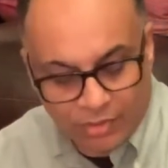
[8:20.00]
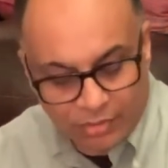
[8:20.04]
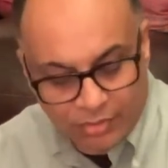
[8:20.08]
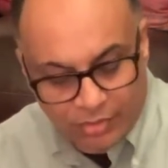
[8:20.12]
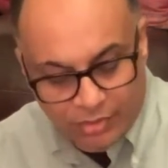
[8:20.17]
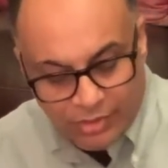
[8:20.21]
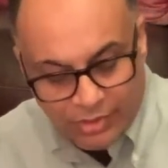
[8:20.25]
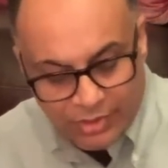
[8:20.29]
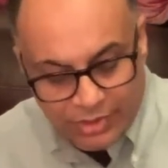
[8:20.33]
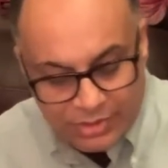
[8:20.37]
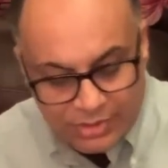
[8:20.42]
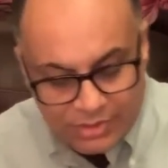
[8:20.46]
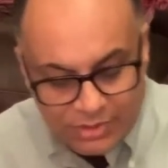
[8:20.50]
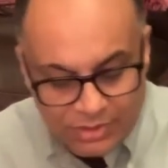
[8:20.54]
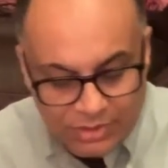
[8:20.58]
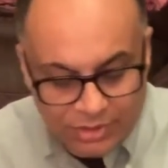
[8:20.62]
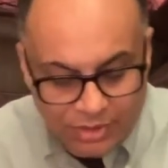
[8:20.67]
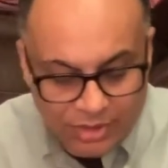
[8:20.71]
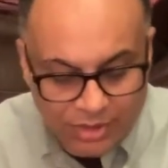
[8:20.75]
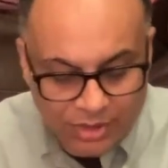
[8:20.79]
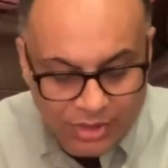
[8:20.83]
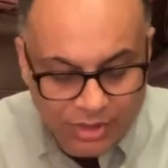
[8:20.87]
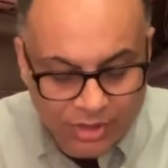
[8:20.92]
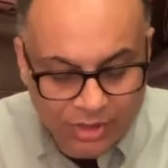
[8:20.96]
So let's
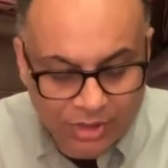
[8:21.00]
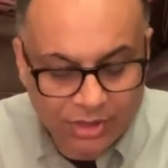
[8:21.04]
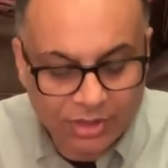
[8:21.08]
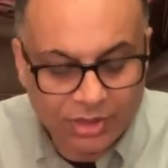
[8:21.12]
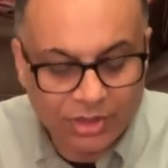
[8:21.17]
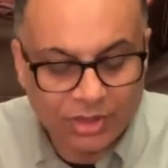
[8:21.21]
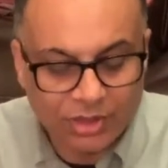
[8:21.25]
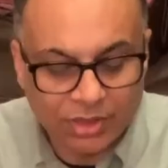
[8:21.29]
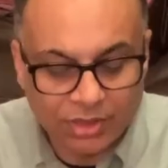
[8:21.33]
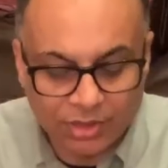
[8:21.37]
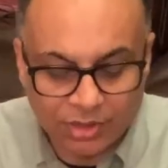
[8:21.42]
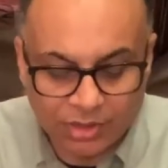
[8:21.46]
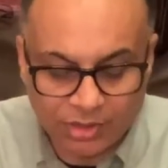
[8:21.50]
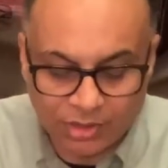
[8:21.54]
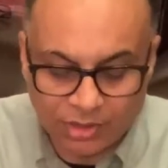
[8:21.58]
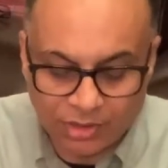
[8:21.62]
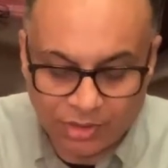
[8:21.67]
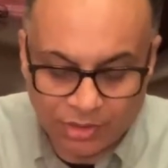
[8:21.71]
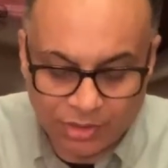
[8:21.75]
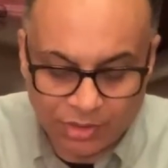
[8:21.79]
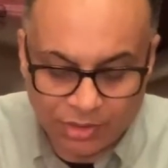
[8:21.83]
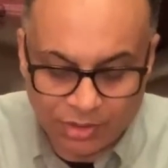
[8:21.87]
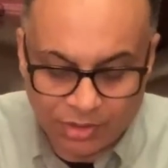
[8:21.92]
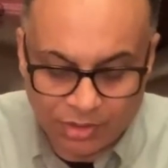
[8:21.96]
try
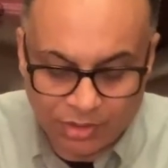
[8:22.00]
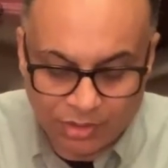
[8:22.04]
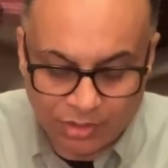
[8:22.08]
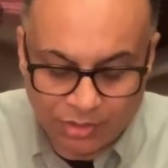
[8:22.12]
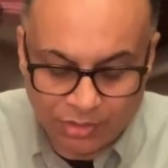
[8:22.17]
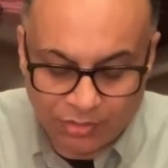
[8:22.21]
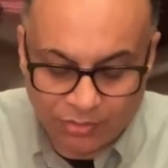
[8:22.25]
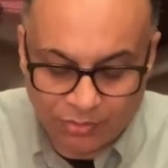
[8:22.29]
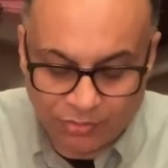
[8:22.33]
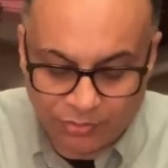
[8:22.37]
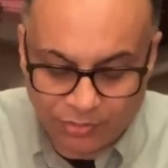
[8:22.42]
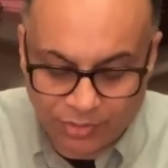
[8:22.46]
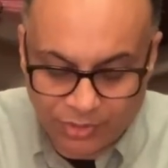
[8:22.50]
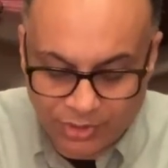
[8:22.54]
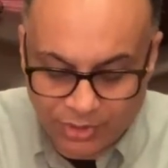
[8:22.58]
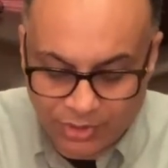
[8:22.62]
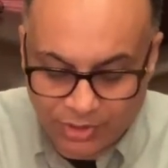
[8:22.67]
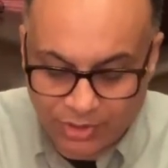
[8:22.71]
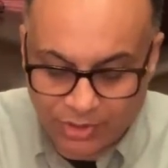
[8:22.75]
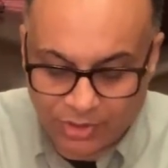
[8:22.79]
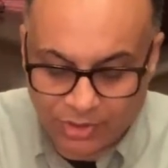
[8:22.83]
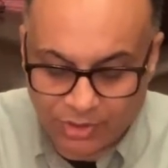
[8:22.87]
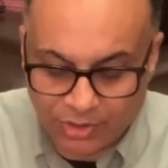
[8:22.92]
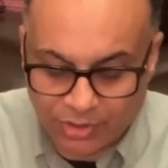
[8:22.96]

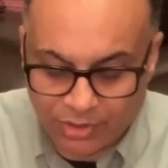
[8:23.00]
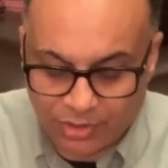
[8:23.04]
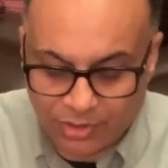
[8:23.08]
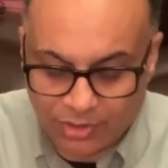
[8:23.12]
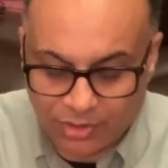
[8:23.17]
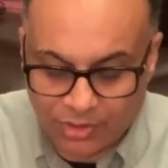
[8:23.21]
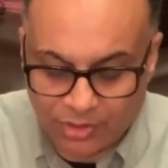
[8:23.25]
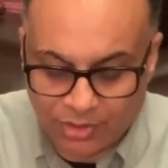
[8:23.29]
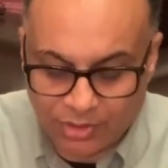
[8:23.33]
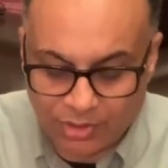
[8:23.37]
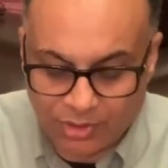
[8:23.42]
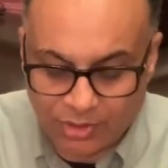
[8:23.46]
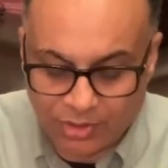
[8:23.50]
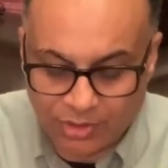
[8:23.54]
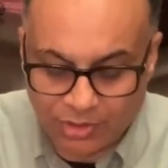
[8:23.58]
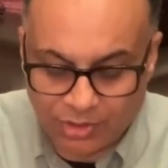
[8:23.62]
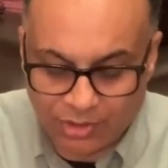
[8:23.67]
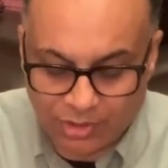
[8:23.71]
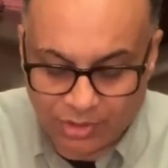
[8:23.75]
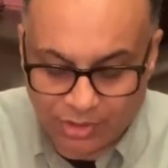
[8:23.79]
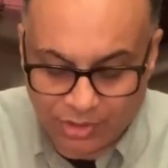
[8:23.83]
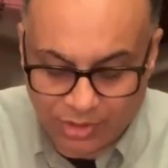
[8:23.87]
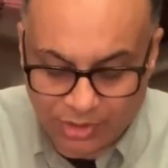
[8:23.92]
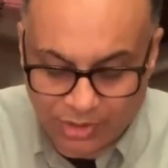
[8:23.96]
fitting
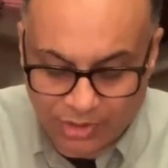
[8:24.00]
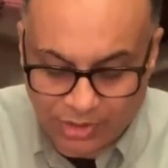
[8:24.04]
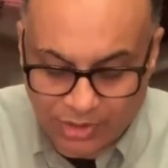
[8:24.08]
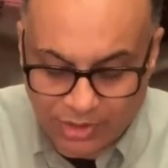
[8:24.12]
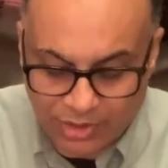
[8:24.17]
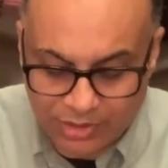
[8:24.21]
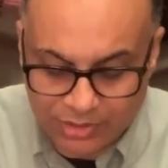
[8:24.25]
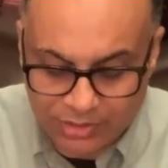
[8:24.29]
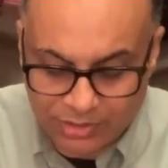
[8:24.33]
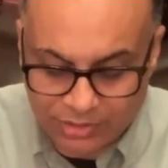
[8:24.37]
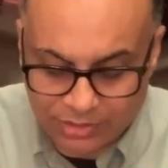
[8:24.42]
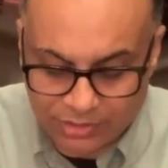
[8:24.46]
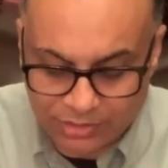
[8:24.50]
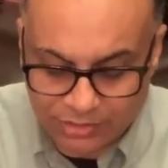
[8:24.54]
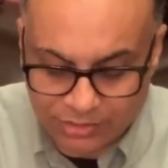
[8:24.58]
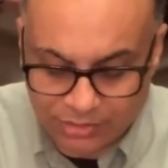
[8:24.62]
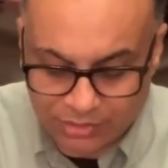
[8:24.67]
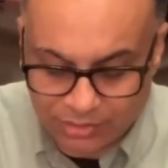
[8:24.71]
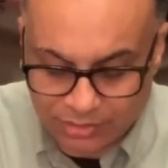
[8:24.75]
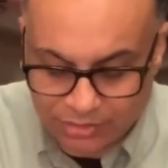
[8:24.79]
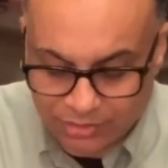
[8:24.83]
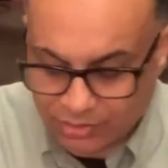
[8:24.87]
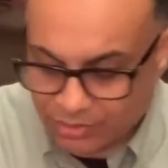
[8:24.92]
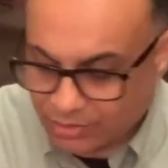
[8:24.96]
the license.
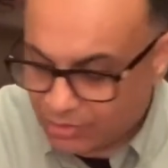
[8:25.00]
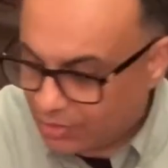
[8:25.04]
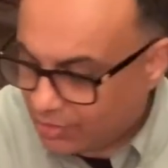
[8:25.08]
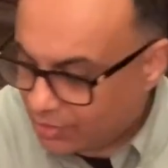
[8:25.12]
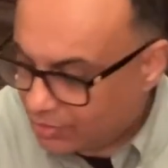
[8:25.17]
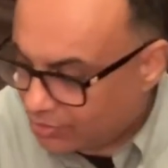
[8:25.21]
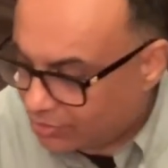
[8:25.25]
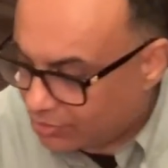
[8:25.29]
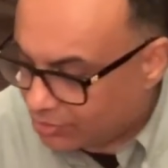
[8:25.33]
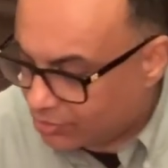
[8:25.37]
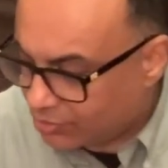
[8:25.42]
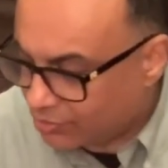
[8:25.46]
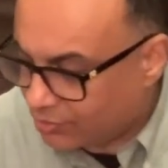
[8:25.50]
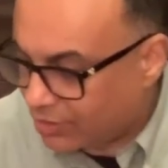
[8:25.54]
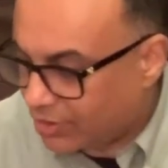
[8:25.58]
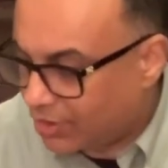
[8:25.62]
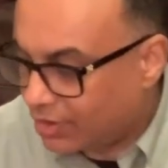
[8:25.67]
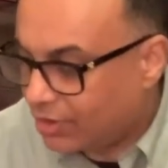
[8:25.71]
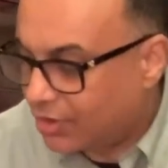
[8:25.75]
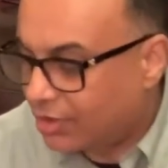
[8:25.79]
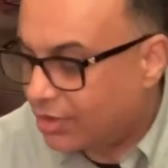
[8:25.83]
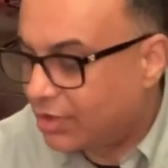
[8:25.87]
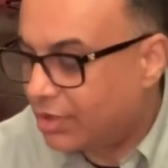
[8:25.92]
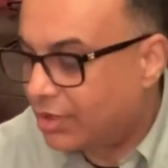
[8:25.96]
That goes well.